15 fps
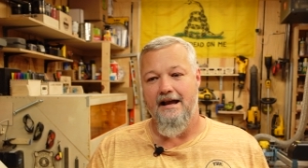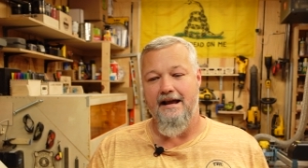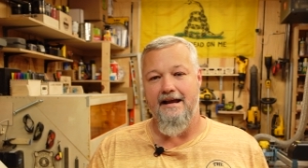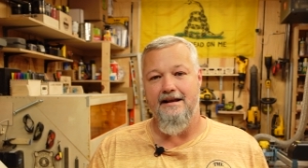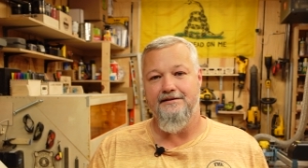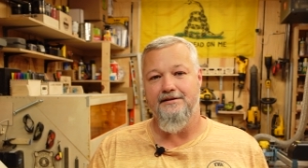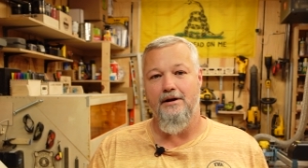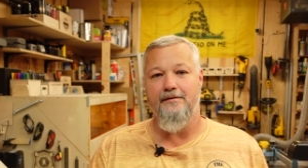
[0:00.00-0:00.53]

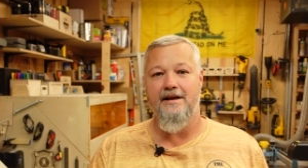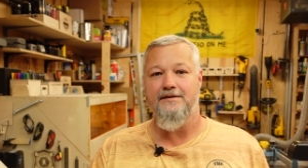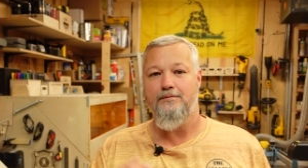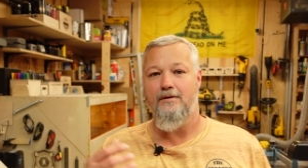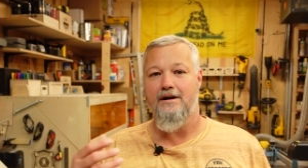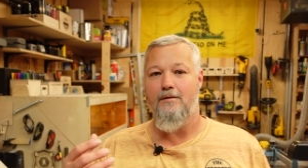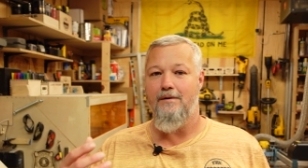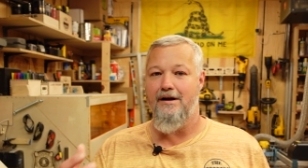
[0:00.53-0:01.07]
And so that's
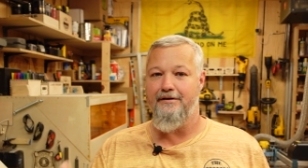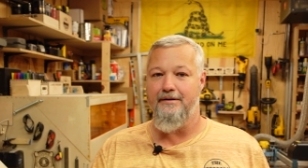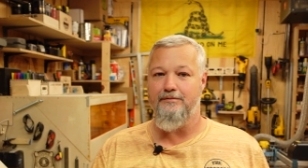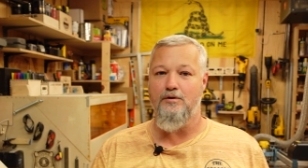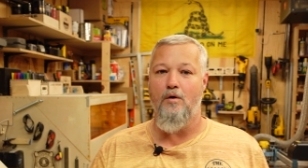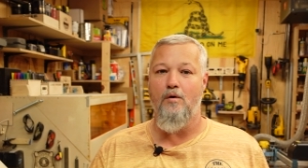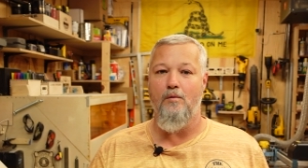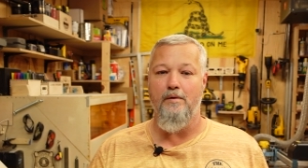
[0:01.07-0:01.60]
what I wound
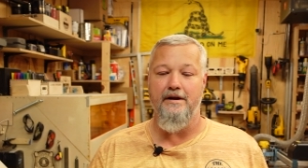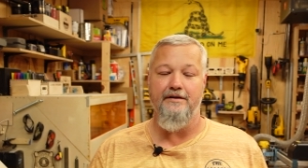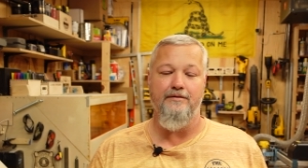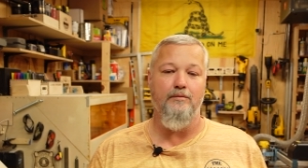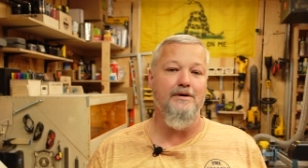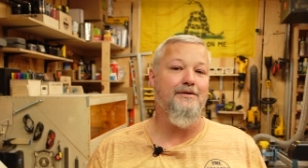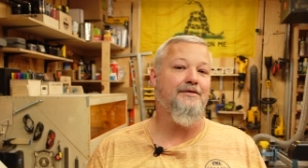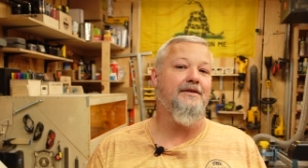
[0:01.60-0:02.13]
up going
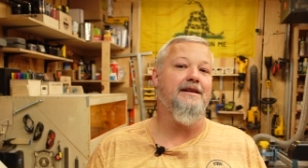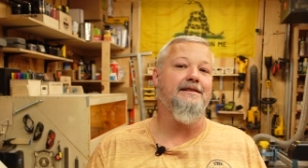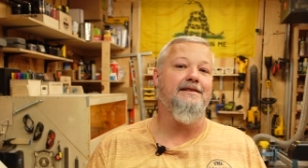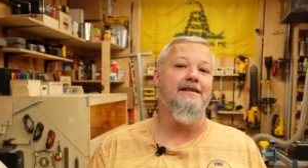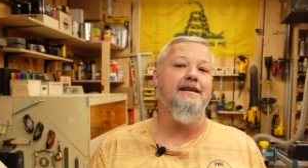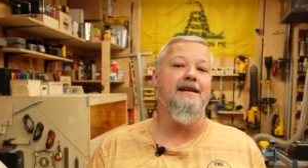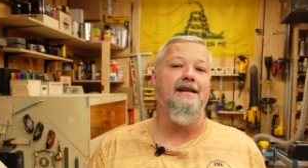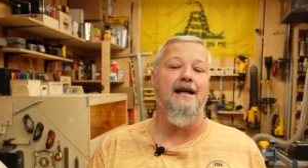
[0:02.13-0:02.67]
with. Well, since
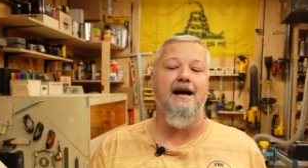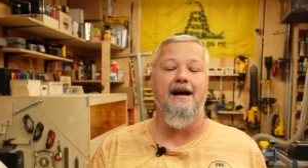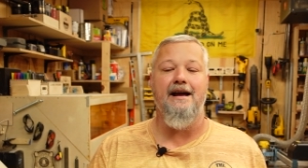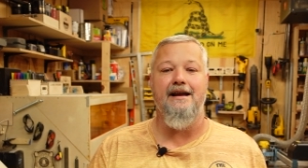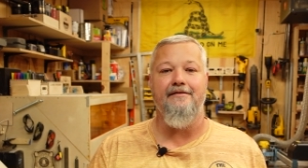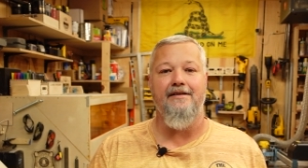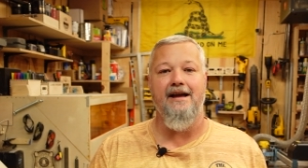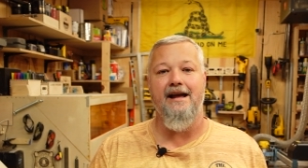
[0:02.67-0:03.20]
then, I
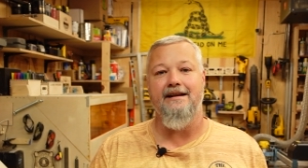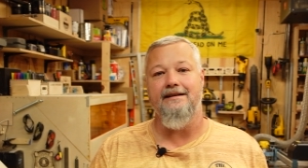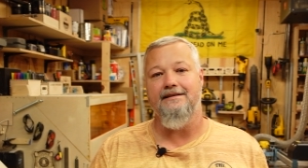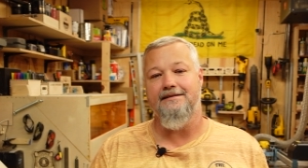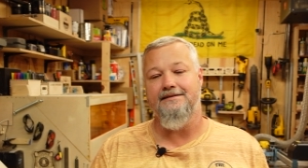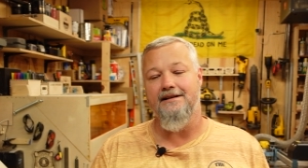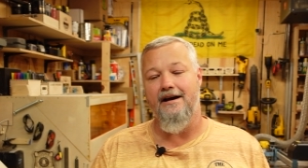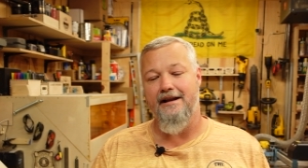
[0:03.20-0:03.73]
have added
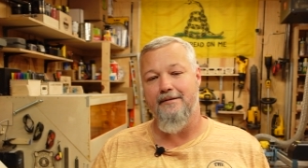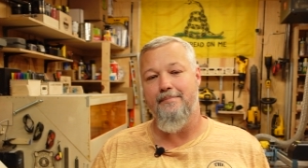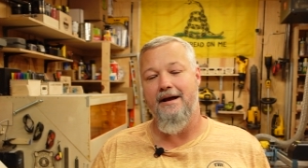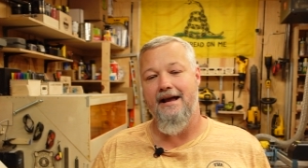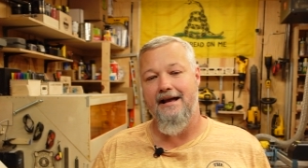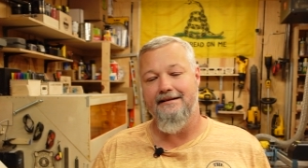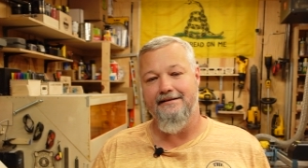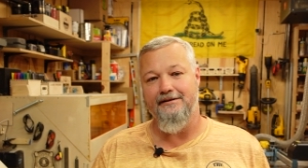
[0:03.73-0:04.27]
the Sonic
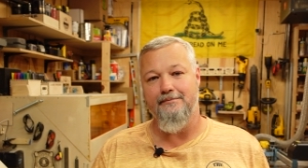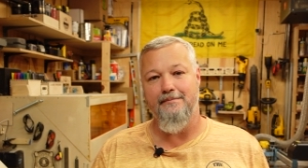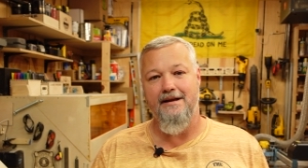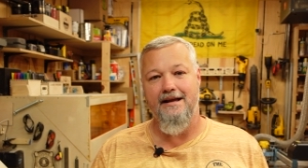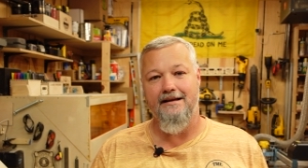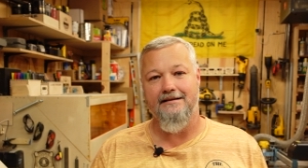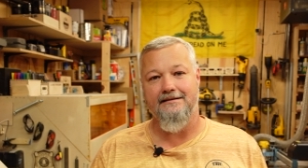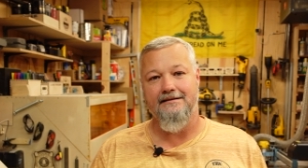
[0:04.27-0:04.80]
Pad to the
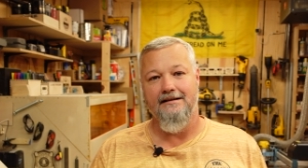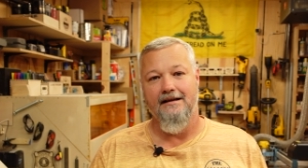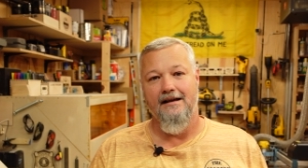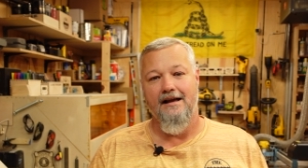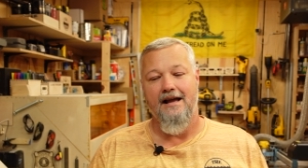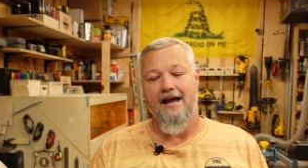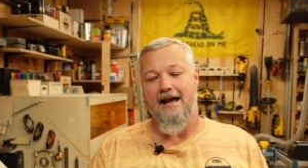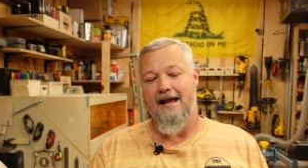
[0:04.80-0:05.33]
mix
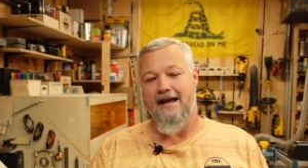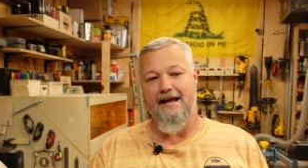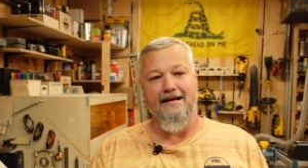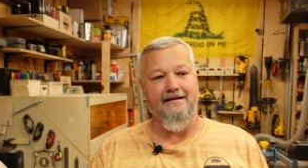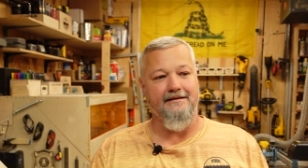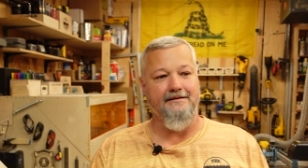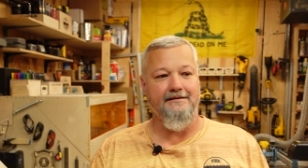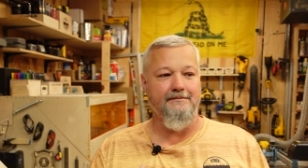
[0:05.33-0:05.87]

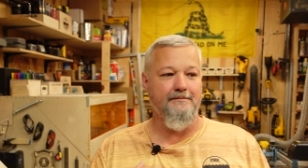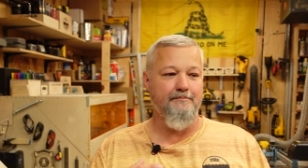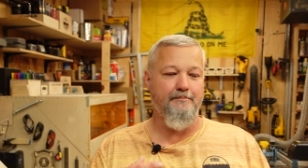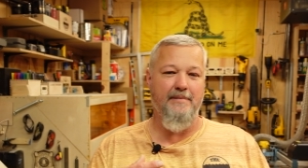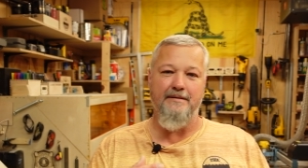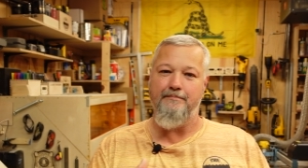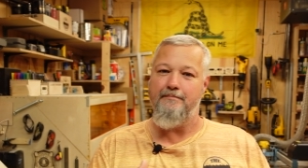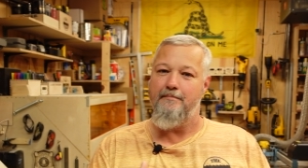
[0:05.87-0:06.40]
and
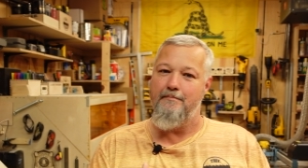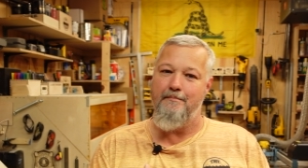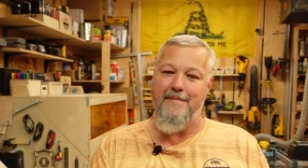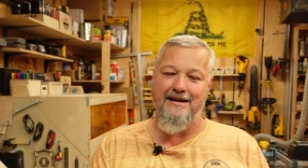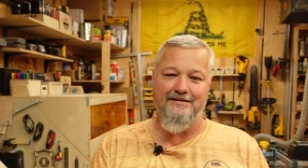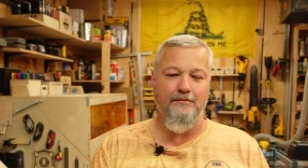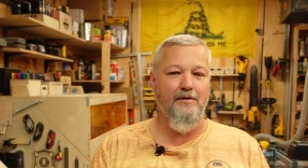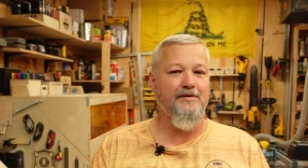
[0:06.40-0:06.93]
been
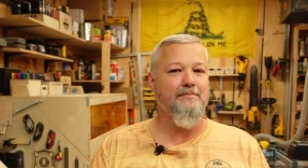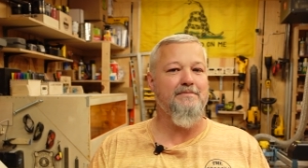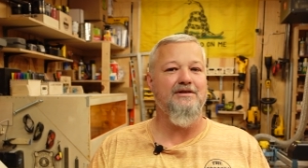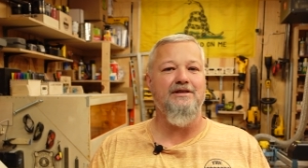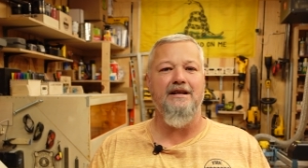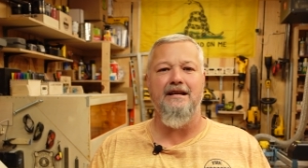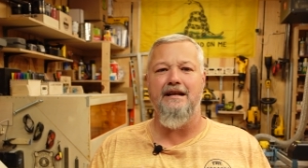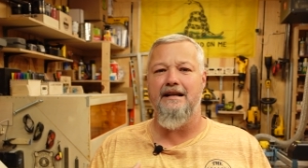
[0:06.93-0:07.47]
messing with the
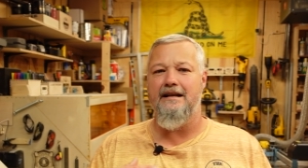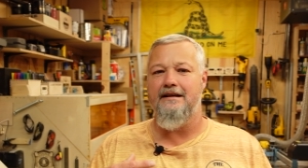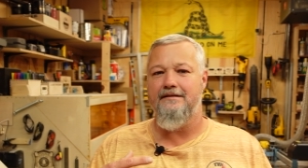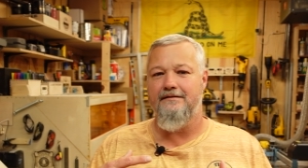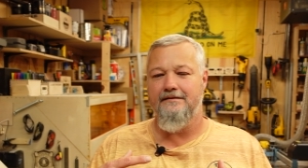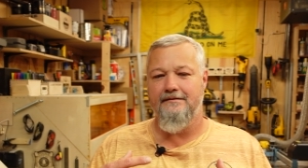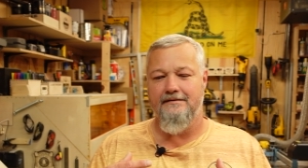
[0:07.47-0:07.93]
machine,